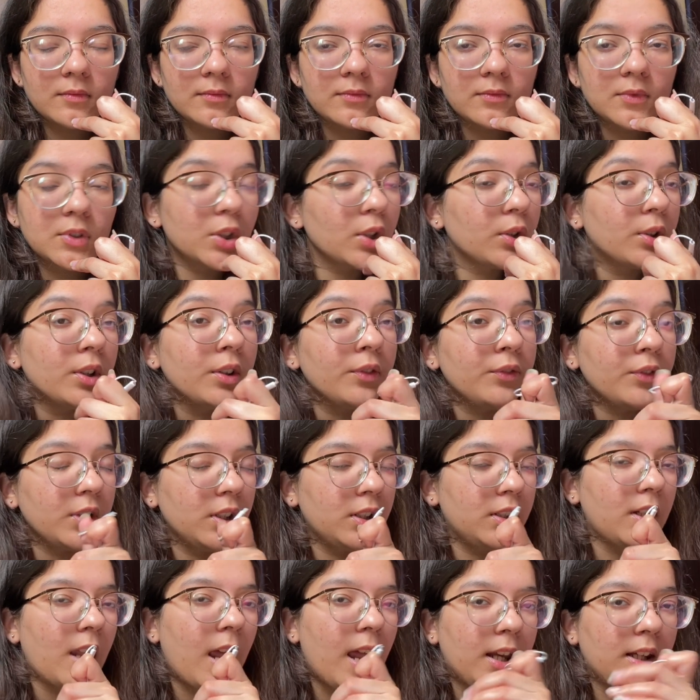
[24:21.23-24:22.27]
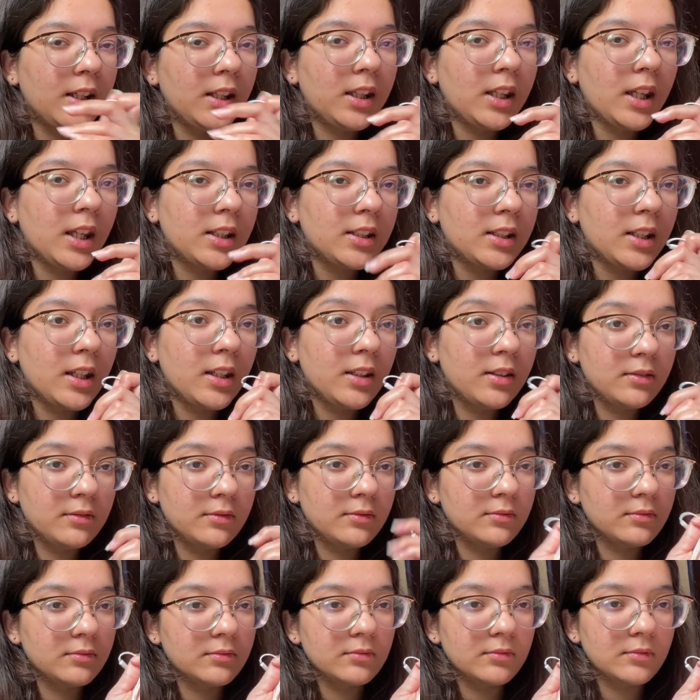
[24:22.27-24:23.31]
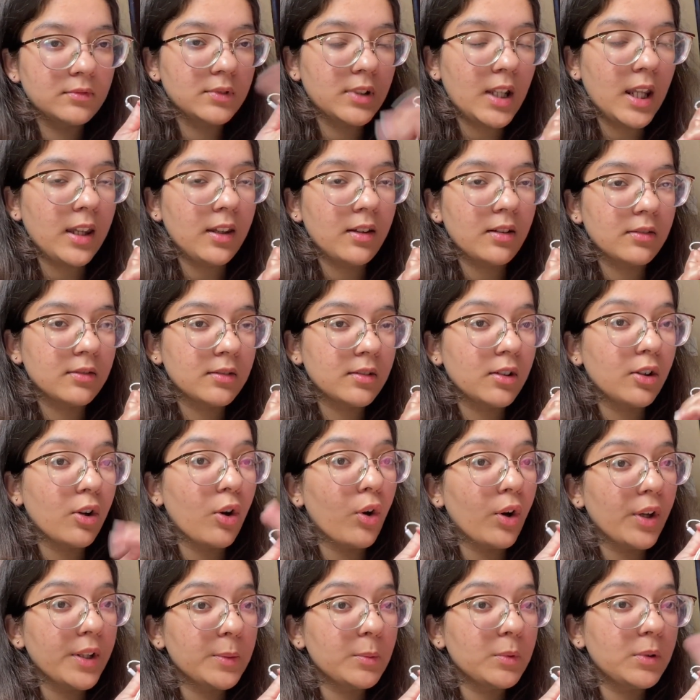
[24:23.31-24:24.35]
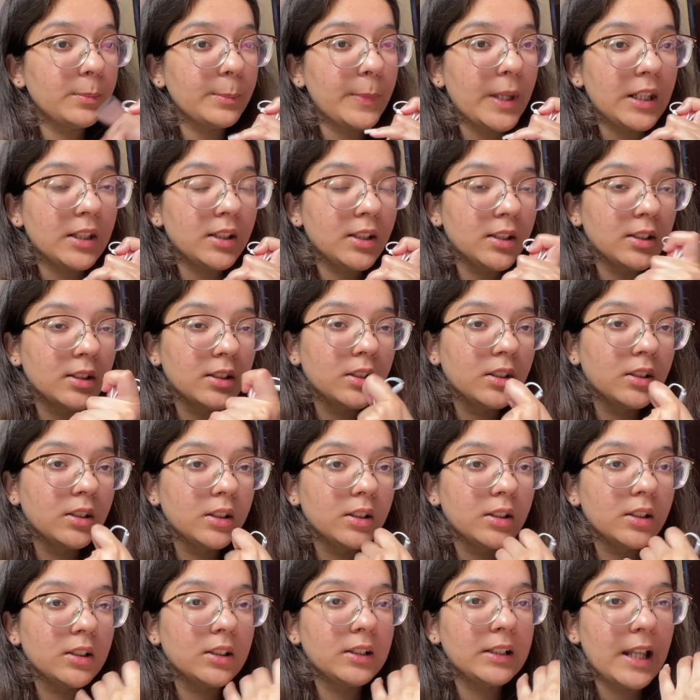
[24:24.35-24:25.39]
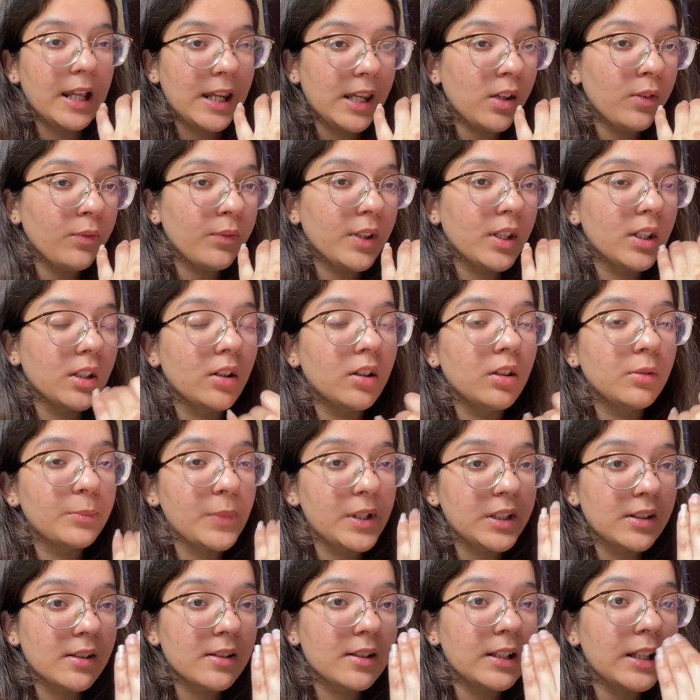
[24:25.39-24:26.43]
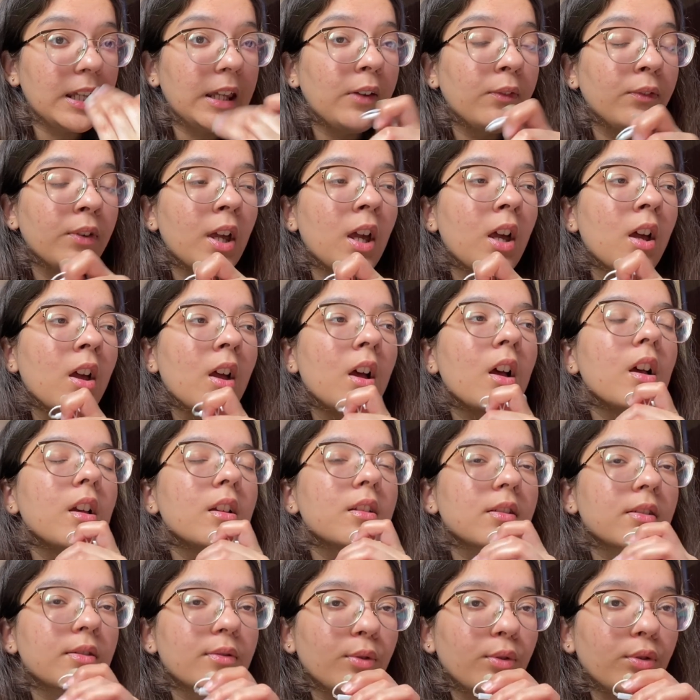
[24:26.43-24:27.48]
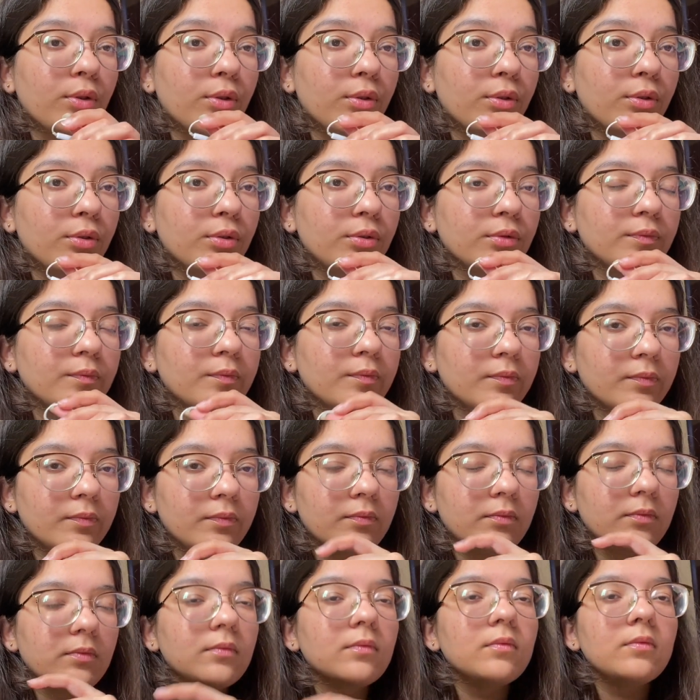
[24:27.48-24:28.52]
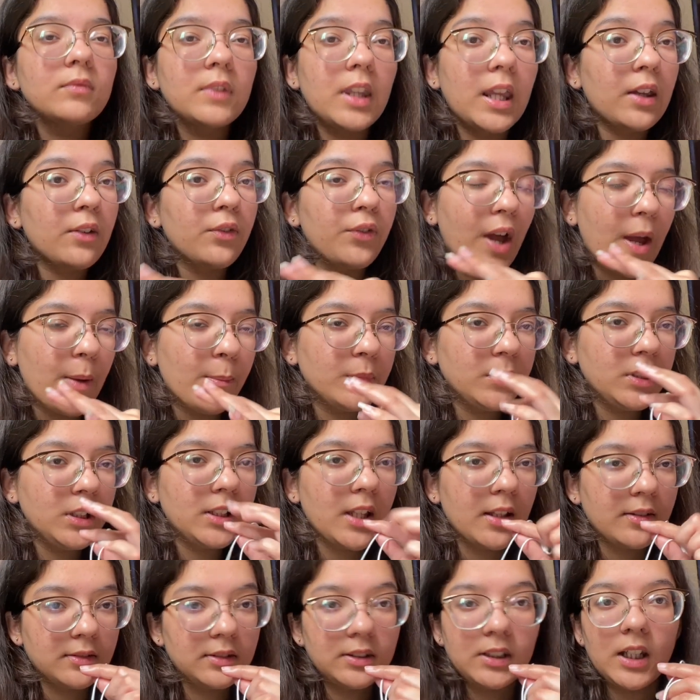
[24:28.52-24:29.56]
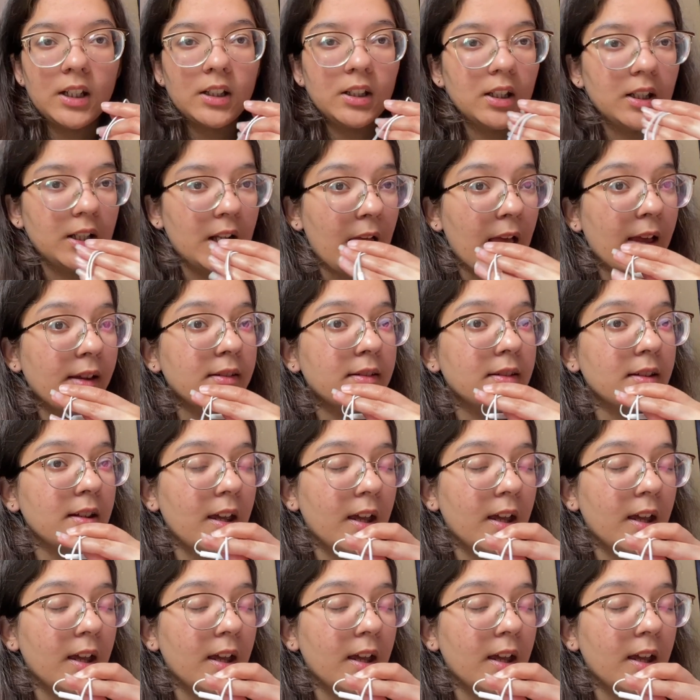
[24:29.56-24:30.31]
sort of eradicating like the horrible men in her life, in her mother's life, so their family doesn't get harassed.